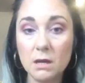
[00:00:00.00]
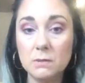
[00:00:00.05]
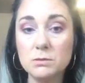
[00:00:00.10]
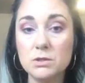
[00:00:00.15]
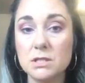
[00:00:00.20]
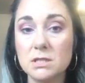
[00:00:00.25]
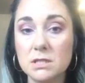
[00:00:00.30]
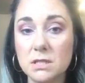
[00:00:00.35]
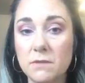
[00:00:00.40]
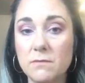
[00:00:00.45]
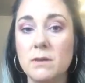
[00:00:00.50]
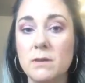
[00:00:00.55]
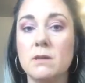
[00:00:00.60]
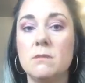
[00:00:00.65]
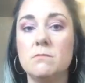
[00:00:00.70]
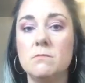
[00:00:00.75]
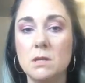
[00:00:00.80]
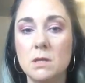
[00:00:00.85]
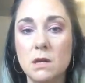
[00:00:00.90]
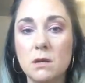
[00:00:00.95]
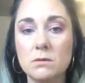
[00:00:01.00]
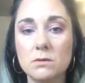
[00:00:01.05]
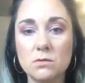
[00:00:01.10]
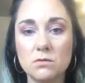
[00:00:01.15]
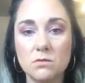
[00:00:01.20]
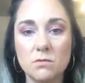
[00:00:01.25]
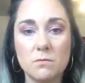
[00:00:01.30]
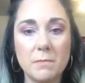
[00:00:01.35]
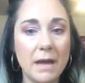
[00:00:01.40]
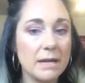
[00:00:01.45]
just to give it, you know,
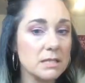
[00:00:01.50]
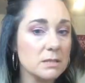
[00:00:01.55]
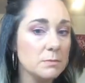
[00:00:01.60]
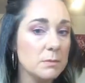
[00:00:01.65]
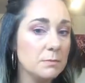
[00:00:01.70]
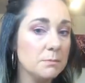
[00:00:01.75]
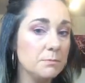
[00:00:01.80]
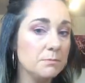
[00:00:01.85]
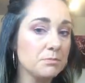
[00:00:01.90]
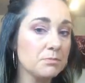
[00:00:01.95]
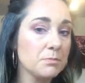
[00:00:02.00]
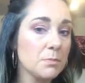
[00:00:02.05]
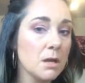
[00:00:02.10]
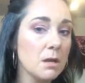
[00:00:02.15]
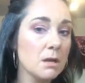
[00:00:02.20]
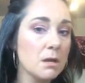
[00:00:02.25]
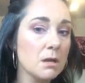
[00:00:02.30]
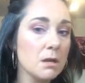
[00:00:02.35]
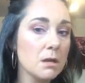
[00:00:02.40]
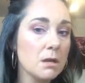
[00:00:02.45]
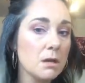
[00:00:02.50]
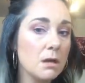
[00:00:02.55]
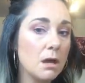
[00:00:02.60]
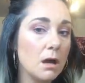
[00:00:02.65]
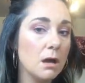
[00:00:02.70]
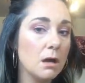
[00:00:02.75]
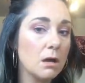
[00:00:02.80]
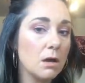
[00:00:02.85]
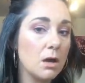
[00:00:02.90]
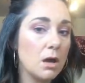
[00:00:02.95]
sort of maximum
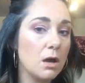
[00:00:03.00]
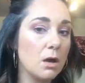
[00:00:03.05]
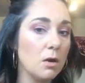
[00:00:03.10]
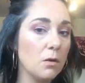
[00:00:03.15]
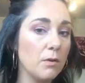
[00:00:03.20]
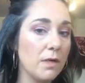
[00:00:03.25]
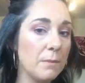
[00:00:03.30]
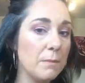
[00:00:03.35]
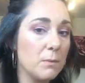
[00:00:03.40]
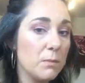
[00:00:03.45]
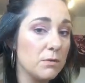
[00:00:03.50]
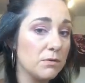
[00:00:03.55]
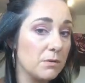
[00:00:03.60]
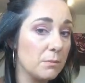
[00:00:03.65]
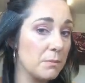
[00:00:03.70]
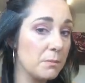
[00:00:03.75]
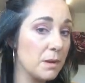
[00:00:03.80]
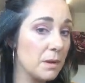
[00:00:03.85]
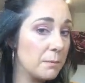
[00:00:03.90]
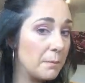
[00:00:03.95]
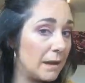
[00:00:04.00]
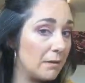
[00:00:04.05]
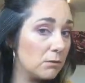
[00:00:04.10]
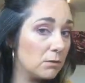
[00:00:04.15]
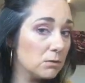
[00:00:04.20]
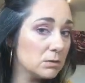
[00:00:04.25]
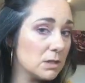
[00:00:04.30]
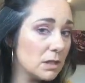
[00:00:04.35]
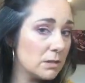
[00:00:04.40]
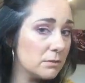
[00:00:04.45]
curl there. But with the big
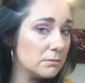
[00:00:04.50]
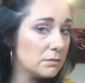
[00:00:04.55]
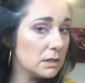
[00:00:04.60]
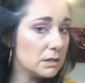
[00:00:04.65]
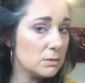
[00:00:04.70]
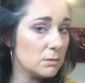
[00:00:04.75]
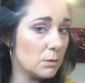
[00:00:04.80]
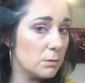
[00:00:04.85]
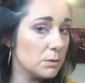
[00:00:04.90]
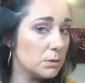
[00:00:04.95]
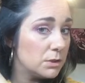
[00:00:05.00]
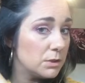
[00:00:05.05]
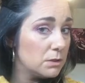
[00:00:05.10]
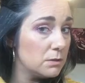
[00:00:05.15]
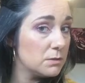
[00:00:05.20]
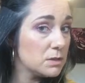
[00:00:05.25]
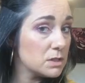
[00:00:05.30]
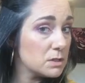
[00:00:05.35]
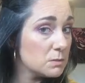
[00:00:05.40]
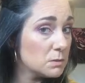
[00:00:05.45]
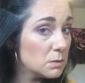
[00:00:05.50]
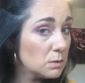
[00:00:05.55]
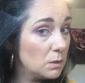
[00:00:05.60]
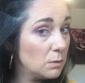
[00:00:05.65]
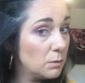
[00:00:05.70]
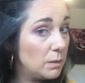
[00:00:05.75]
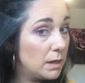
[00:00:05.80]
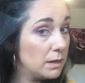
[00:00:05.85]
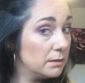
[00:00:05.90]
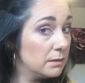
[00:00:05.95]
barrel, I wouldn't use a smaller
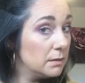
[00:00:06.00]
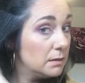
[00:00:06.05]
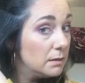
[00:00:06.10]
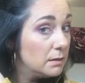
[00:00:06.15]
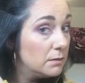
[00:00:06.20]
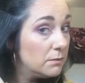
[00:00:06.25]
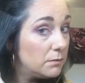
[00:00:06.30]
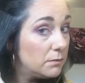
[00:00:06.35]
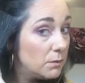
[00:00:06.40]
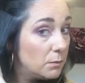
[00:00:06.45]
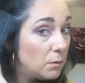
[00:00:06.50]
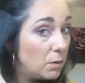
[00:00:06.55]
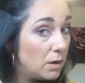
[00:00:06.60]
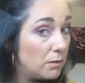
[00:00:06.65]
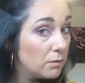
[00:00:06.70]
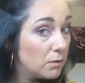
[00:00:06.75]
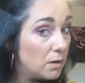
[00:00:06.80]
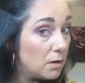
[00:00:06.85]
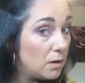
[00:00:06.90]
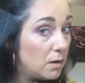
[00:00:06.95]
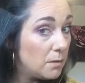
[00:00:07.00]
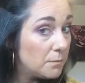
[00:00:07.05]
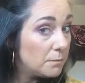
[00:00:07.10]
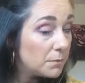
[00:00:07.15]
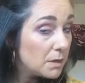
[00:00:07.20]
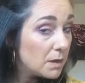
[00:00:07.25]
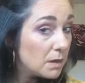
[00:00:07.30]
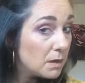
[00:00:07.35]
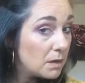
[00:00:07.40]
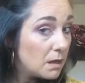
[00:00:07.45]
one than what I've got.
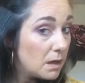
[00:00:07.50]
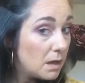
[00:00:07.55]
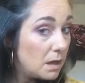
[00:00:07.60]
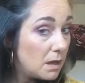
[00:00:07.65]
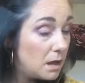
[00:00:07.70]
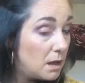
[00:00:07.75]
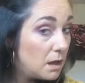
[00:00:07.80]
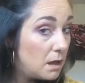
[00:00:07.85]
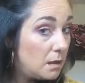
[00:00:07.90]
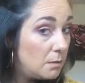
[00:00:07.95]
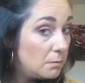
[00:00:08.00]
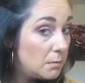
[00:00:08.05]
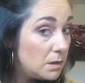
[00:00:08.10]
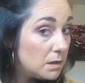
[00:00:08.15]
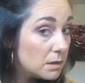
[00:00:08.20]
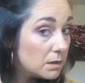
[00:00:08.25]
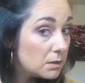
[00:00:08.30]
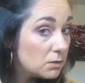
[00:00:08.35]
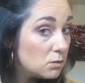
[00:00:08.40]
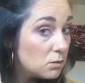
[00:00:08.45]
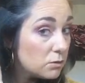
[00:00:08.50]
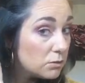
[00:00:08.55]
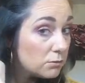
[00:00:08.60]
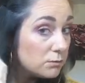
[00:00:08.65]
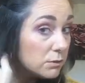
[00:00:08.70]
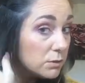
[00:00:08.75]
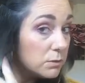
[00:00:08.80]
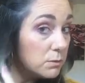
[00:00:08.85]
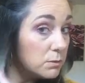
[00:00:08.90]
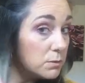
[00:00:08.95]
Ignore the
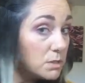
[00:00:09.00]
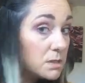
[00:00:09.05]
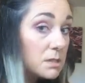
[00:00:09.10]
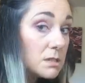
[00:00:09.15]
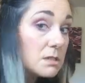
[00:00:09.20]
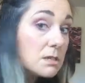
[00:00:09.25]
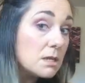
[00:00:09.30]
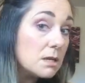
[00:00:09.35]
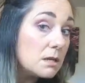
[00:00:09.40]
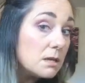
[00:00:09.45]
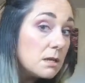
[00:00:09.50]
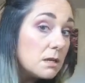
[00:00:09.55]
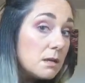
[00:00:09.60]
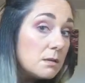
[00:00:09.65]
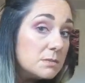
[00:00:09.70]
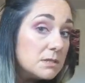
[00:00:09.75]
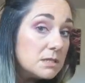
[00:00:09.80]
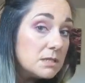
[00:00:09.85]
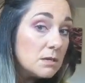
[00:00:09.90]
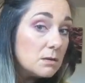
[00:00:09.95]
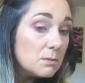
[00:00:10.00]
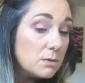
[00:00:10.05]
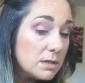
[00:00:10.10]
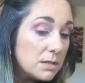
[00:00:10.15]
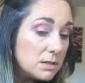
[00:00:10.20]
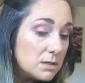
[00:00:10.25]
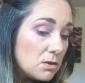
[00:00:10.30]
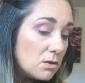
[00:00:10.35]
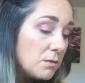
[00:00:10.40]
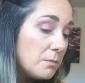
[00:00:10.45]
roots. I'm still
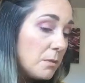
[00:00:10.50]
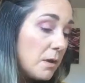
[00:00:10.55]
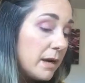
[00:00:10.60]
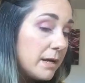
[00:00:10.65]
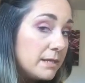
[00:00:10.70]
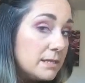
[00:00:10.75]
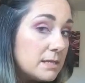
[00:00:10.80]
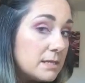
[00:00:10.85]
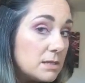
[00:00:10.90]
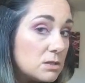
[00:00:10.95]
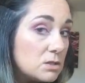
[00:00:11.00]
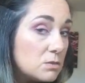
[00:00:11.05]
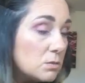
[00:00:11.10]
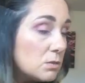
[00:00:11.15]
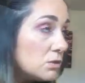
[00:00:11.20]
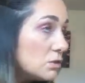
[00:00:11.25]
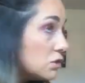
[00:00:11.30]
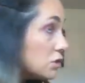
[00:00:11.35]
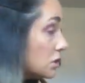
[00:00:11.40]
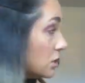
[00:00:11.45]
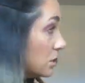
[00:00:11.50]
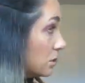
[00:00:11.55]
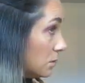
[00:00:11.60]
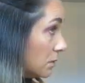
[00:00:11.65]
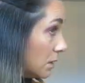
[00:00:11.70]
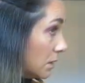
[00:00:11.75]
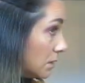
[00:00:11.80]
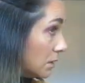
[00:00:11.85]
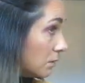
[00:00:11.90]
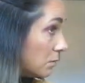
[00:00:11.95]
in 2 minds as to what to do
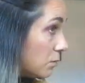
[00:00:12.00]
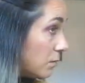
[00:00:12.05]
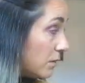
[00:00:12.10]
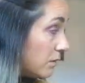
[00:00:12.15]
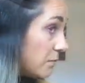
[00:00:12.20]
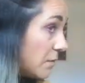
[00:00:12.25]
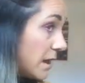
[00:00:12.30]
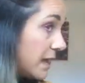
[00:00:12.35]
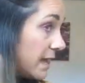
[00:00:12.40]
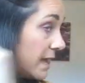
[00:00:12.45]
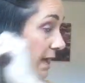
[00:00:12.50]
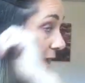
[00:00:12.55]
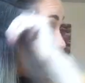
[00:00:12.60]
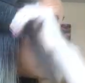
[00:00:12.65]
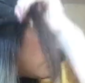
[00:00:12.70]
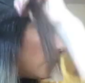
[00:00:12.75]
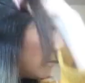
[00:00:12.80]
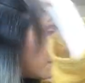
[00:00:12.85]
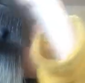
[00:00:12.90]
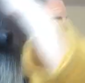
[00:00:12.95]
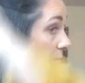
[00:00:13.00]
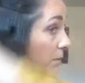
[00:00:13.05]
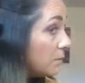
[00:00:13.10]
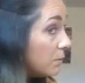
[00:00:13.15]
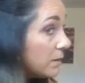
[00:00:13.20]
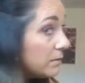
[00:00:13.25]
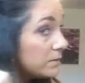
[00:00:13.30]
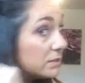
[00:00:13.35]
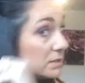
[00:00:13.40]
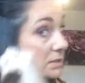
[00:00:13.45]
with my hair at the moment,
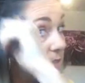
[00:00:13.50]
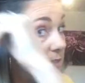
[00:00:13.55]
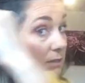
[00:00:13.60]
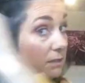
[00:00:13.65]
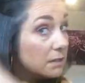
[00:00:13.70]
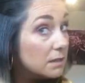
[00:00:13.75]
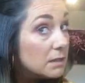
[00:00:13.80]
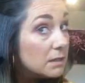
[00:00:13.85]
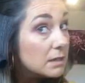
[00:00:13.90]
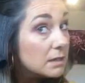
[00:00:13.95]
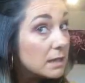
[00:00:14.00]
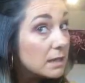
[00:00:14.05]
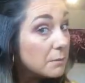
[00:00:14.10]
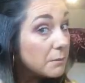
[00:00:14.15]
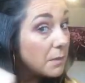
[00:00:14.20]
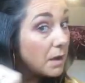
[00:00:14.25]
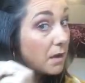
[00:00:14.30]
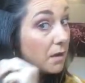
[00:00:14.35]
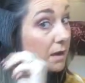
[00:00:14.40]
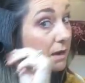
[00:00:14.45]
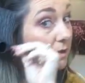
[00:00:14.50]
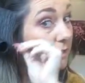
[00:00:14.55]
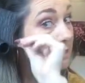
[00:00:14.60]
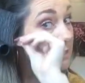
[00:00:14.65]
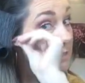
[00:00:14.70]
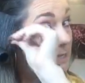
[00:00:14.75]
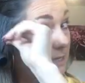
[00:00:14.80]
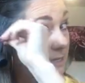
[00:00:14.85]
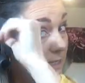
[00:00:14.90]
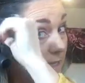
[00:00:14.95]
whether to get my
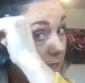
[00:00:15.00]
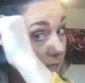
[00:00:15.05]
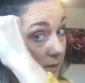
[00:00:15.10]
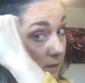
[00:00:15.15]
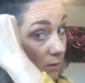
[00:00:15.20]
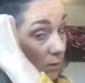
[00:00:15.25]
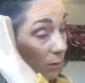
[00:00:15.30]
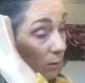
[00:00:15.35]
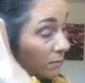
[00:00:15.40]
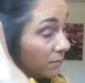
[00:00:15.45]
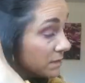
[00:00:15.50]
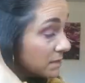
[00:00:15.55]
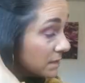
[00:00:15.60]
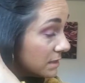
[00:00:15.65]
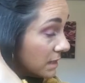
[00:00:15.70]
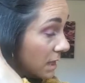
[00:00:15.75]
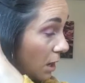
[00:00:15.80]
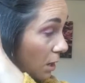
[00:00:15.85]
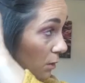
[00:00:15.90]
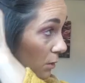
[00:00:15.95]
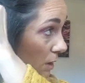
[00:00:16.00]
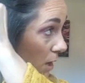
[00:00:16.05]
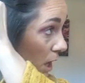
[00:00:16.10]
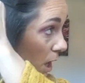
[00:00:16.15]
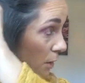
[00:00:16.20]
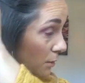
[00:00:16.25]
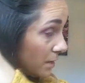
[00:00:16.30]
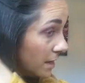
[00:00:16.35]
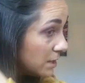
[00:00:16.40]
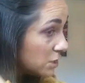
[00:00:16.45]
highlights done again or whether to go
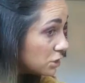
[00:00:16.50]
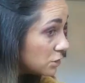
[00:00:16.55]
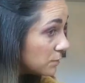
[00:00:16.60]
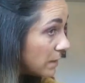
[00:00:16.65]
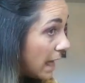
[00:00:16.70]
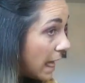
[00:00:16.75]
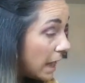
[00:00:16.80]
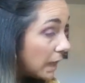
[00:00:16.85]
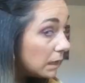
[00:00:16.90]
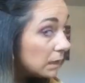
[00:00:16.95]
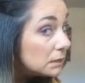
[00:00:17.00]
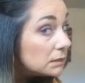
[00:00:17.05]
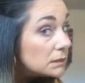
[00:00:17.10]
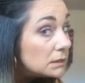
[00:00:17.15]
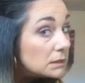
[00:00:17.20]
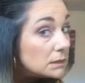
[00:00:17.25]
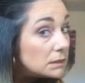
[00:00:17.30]
au naturel.